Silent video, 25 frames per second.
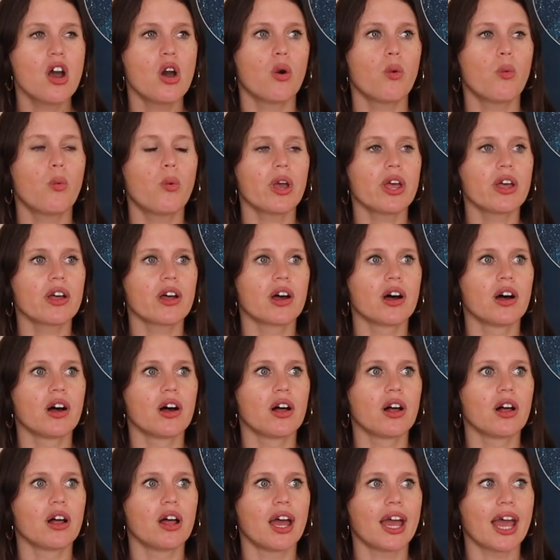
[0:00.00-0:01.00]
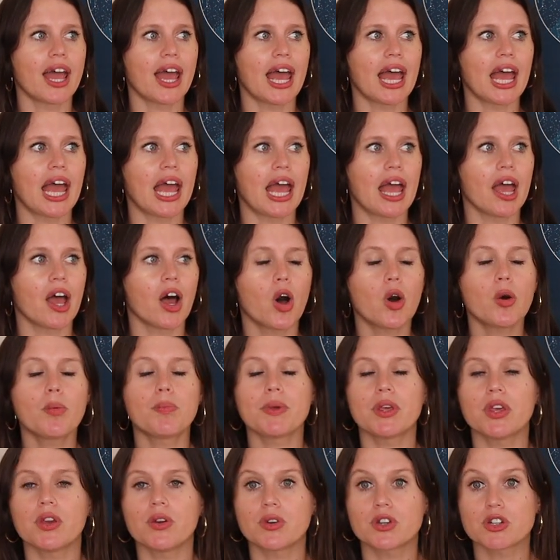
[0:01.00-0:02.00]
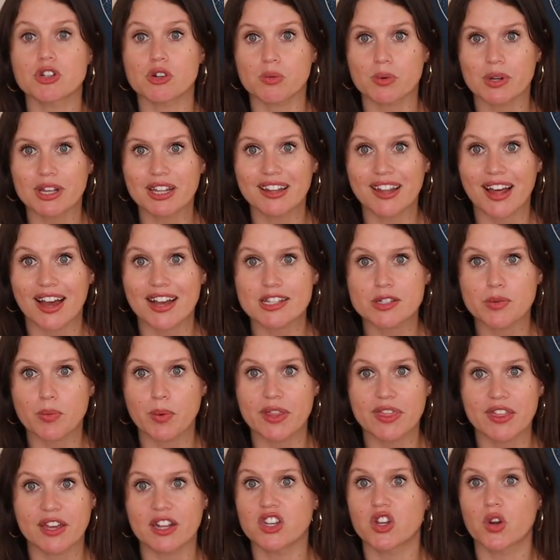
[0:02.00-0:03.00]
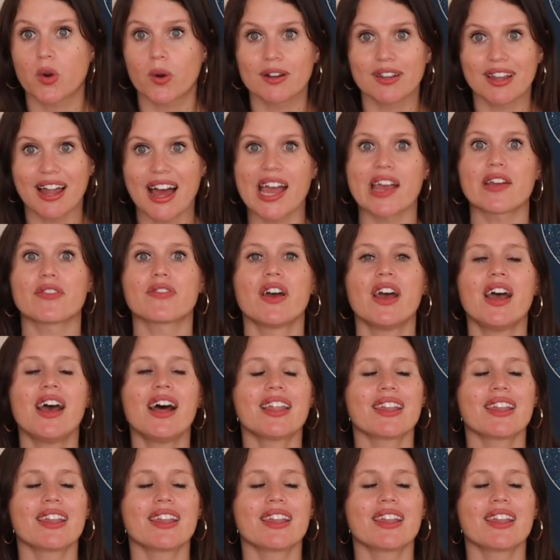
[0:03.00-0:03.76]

will help you to realize within your life.